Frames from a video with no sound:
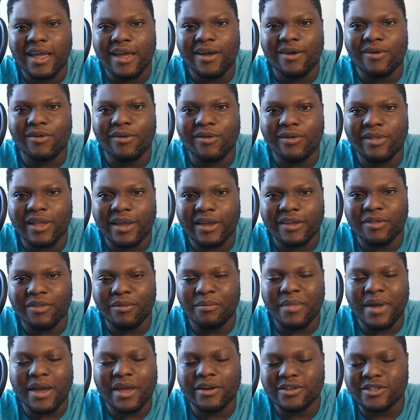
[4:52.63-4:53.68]
like the
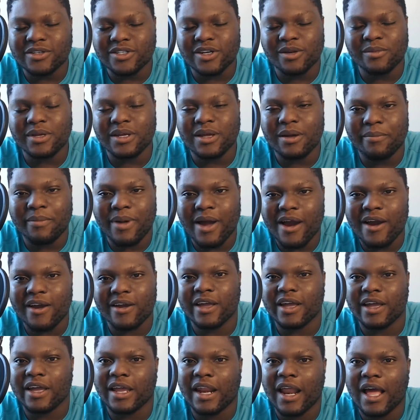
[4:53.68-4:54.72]
man who's going to become Pirate
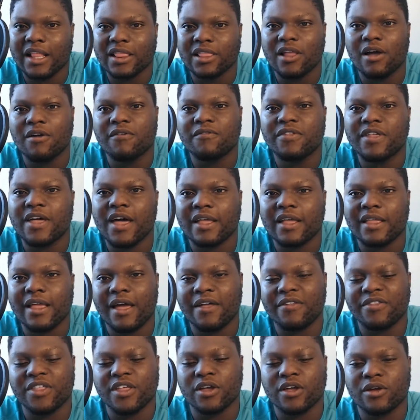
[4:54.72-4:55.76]
King. And I love that. I
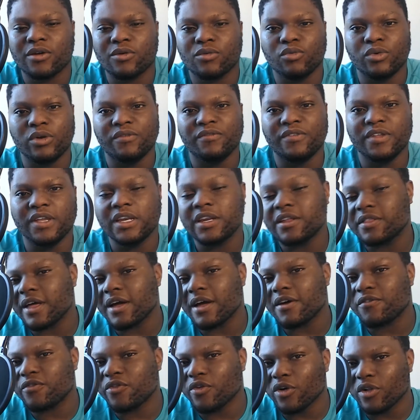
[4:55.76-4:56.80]
think we've needed
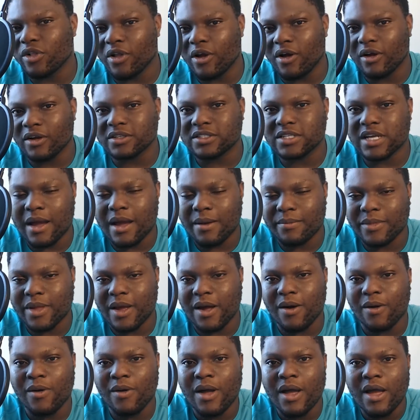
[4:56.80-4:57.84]
that for a long time
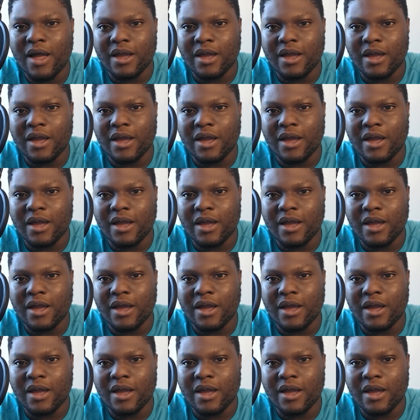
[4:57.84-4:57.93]
now.